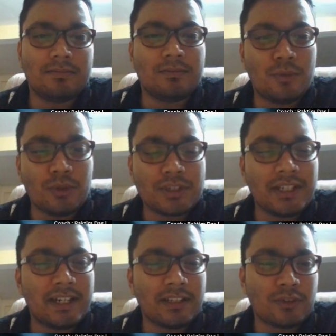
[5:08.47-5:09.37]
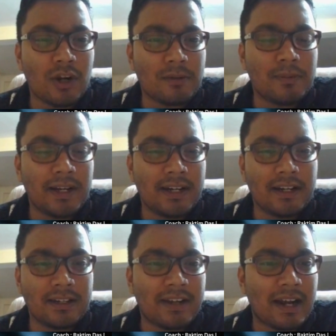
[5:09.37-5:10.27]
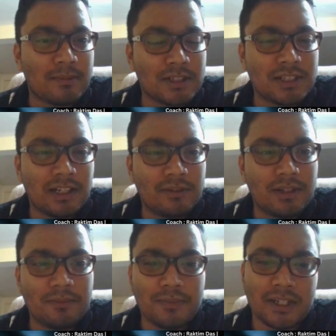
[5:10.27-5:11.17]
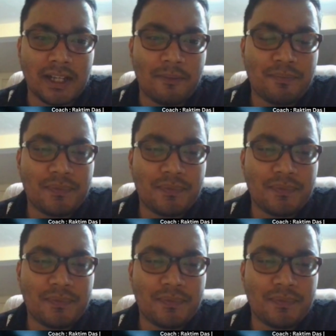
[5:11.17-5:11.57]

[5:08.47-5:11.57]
mostly it is not played in grandmaster level, but yeah,